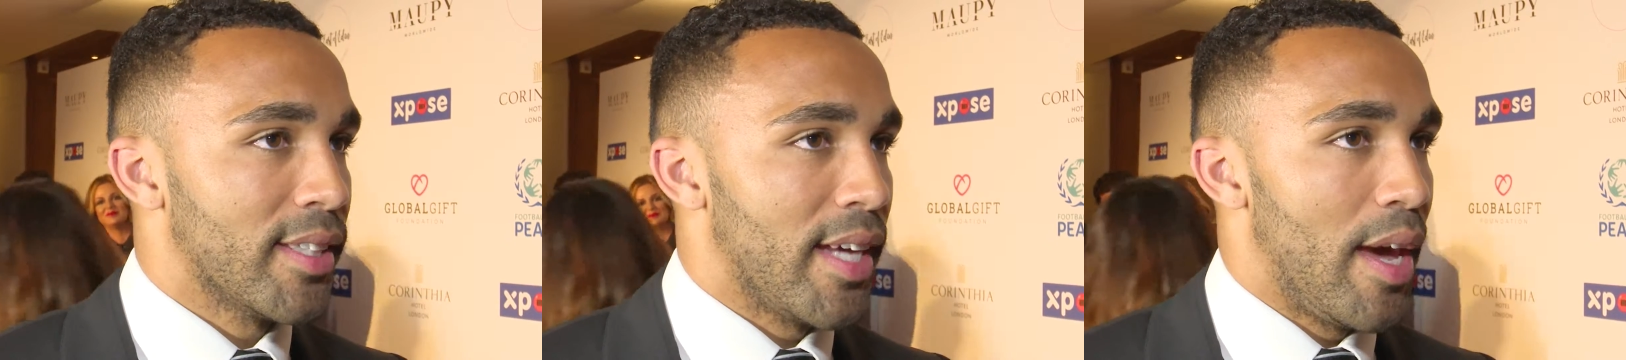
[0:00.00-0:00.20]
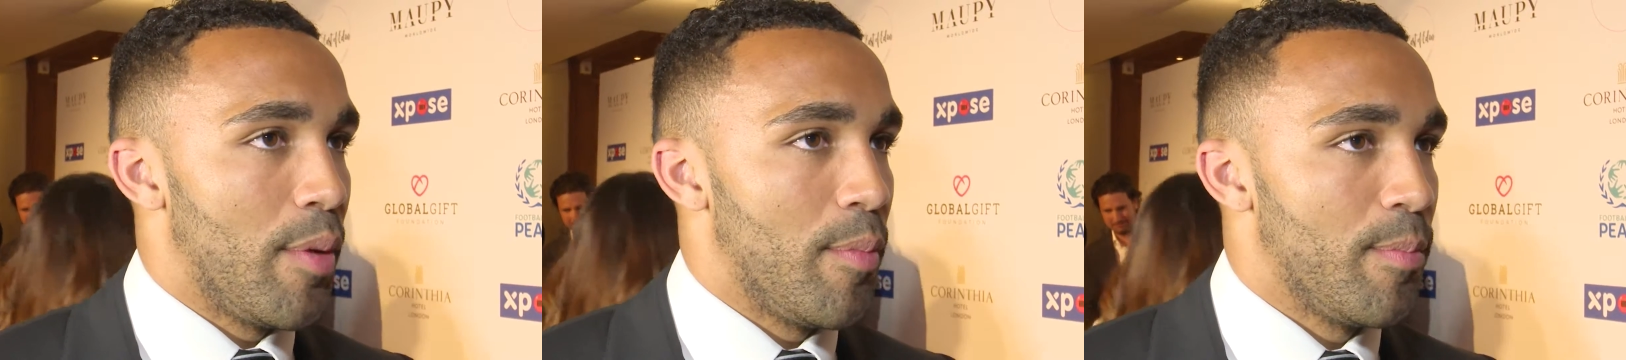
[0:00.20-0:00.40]

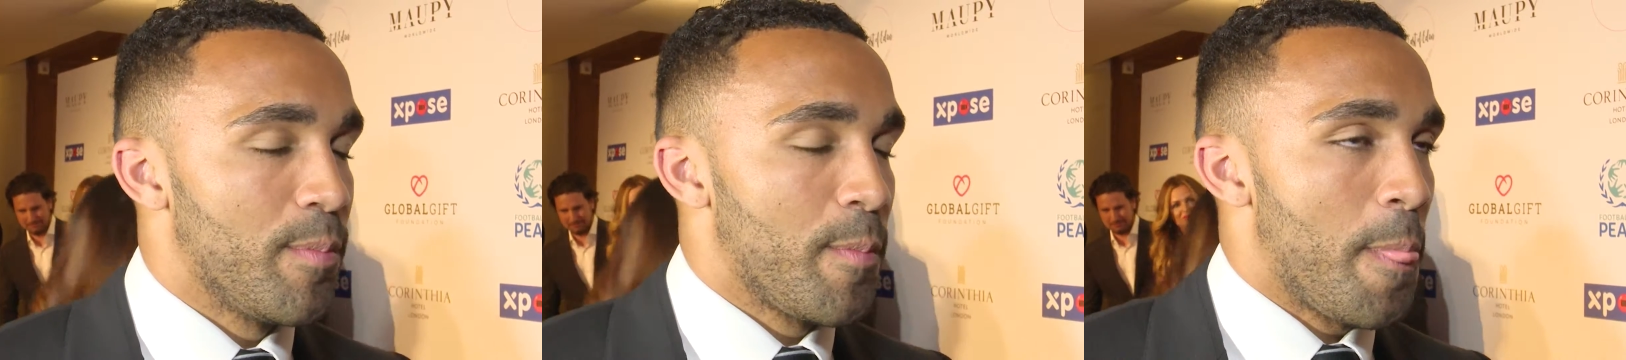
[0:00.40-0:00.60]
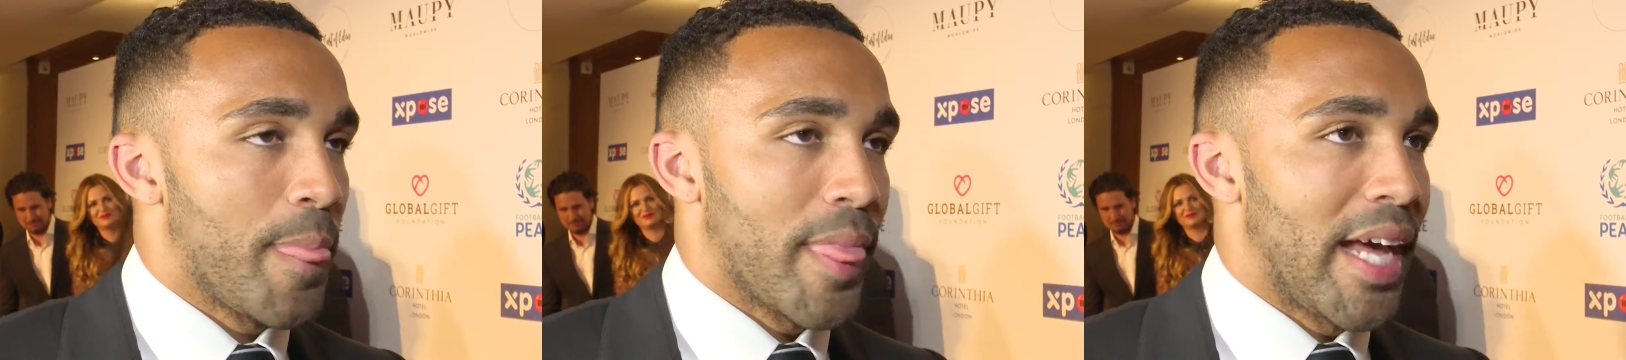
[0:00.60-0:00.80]

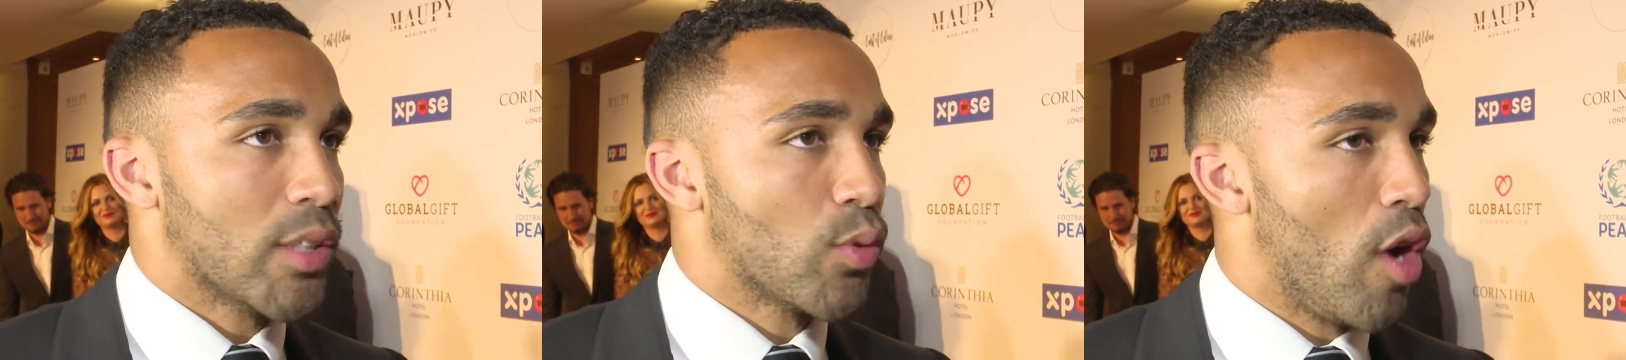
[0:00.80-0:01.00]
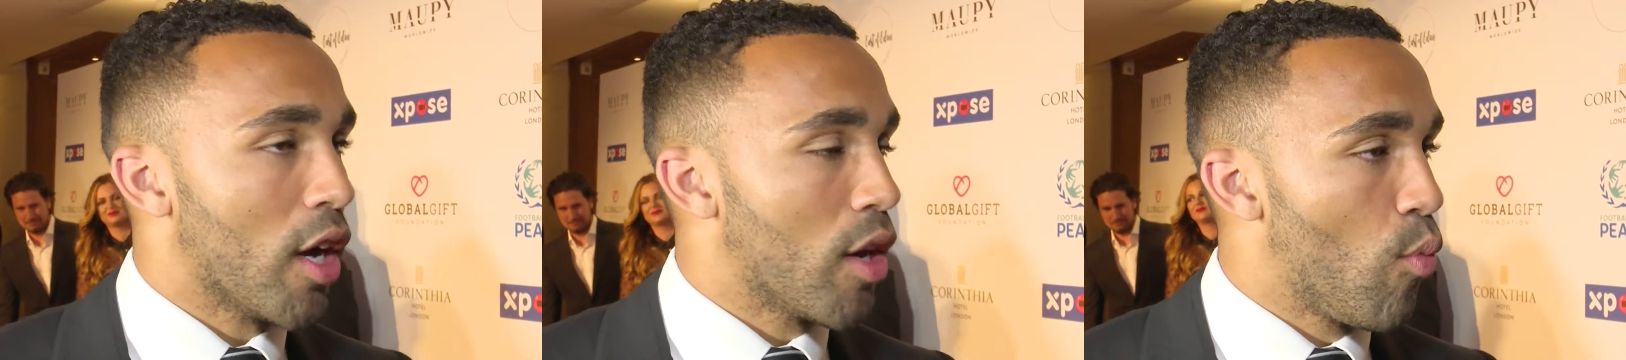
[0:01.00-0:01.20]
Speaker 1: that's what I
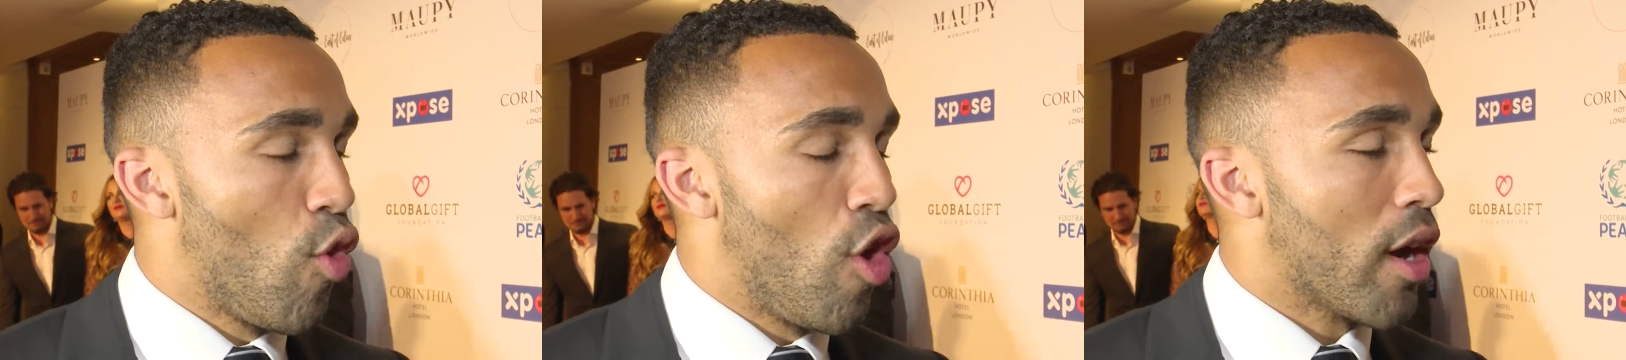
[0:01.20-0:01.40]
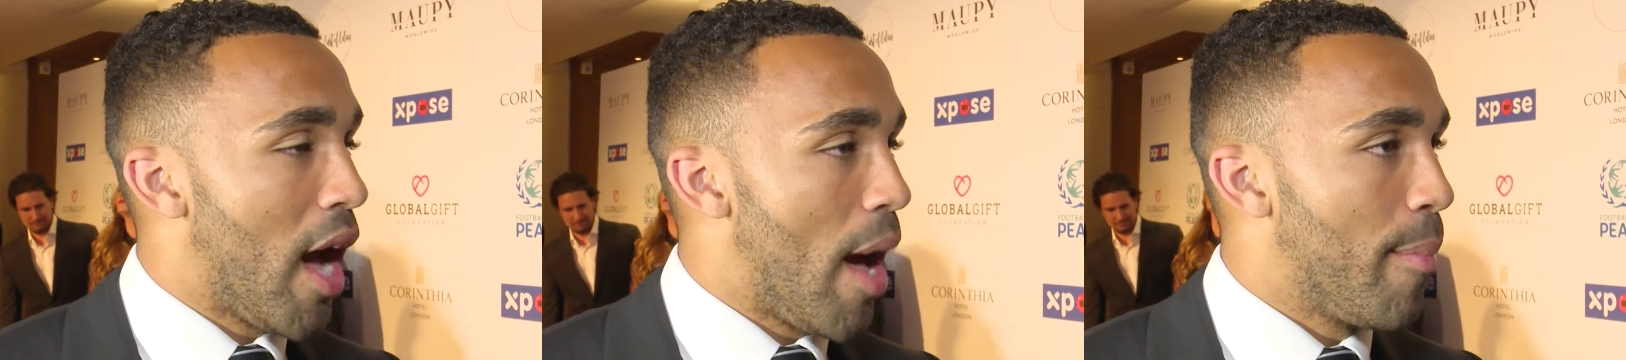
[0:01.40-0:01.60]
can work
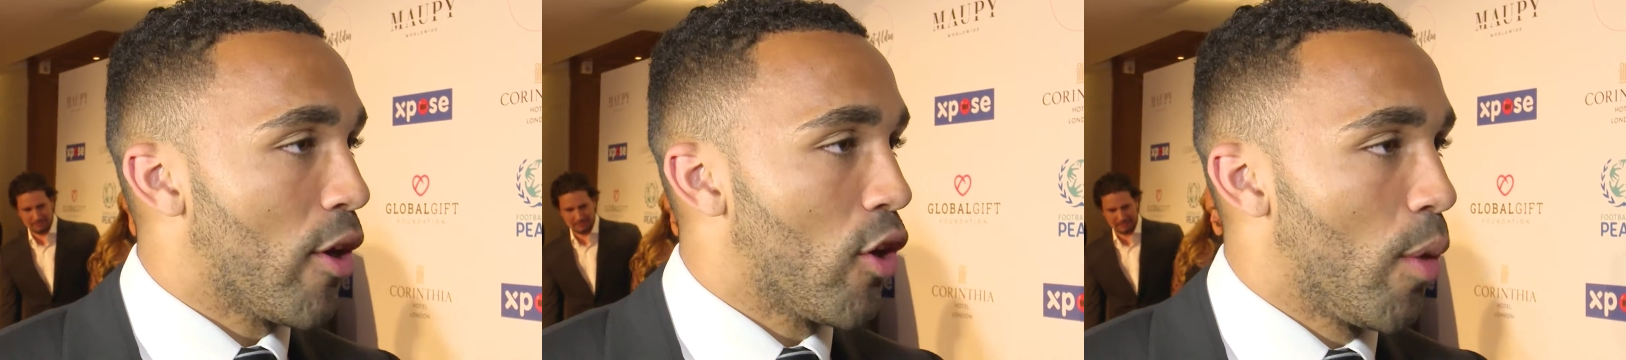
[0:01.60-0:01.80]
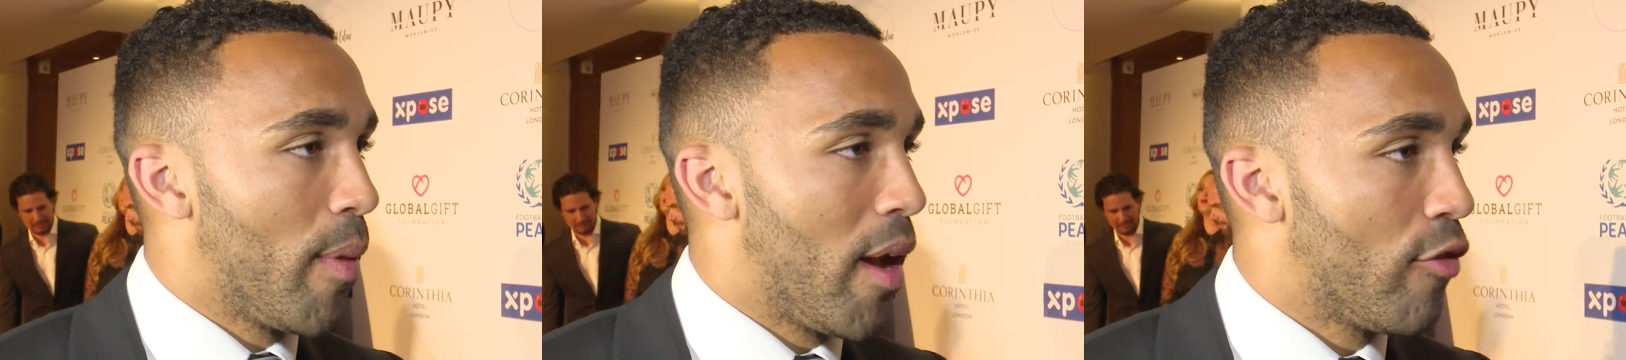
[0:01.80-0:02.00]
at my club
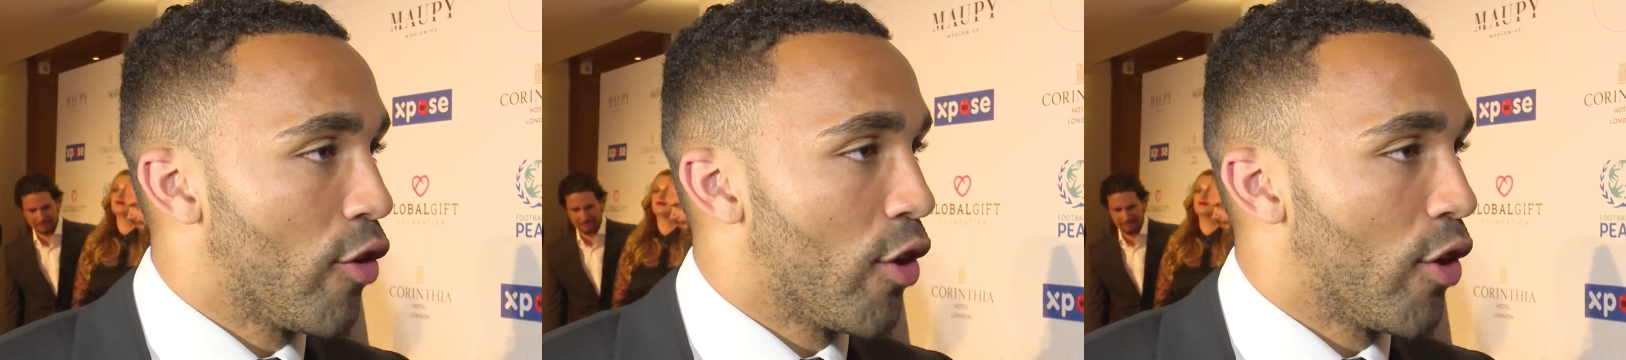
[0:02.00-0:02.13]
level,